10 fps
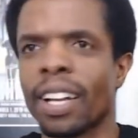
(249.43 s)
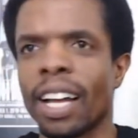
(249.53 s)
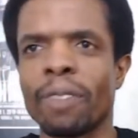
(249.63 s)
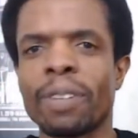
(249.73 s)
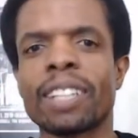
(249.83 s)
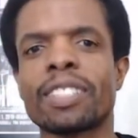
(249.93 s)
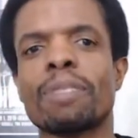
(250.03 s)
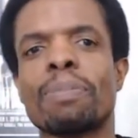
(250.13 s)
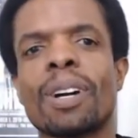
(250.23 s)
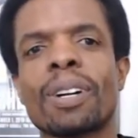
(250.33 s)
I went out to the
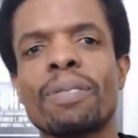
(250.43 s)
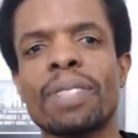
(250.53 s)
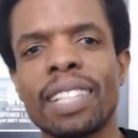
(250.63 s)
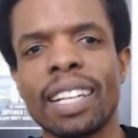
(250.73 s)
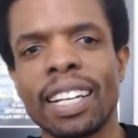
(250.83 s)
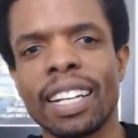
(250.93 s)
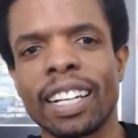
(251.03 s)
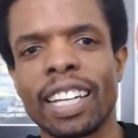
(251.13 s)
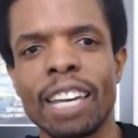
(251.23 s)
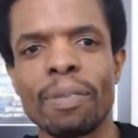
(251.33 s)
park one day and I
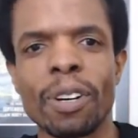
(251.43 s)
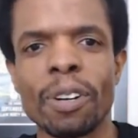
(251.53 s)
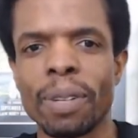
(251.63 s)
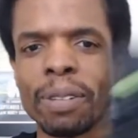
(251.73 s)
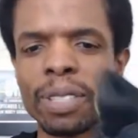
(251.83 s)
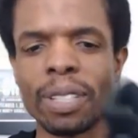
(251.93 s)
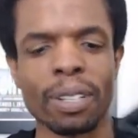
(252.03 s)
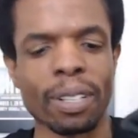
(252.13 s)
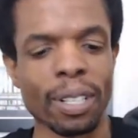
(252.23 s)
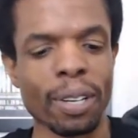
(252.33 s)
came home and it was all
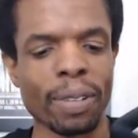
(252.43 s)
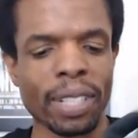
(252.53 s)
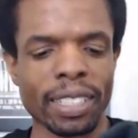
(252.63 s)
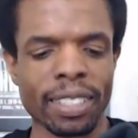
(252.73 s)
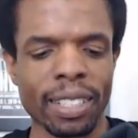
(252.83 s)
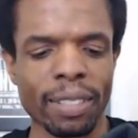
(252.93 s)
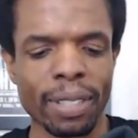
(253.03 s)
glowing and stuff.